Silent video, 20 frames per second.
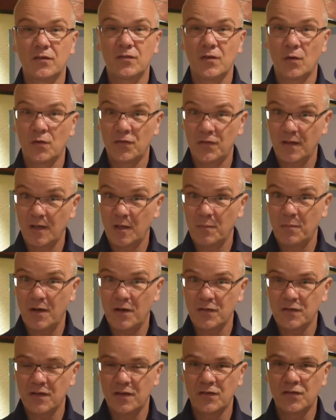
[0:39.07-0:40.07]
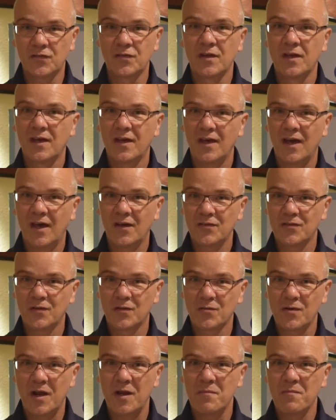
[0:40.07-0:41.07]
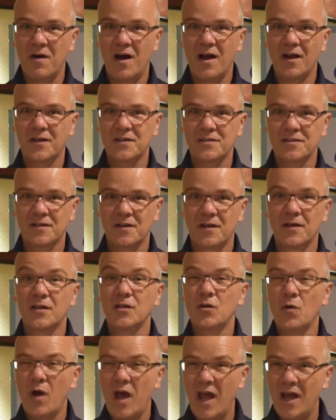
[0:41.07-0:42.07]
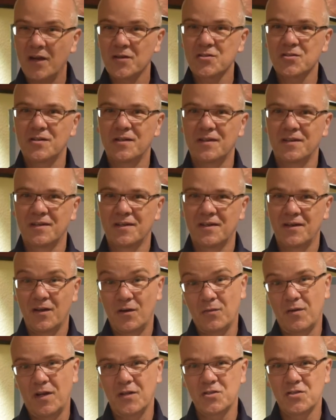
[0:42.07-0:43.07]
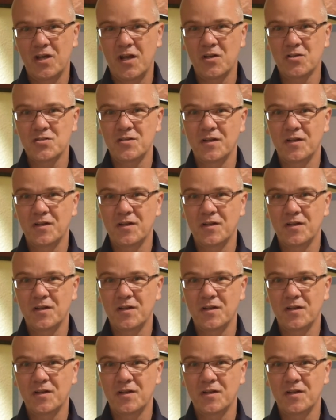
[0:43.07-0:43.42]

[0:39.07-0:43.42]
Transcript: So think about this: as a great marketer, you're actually a great change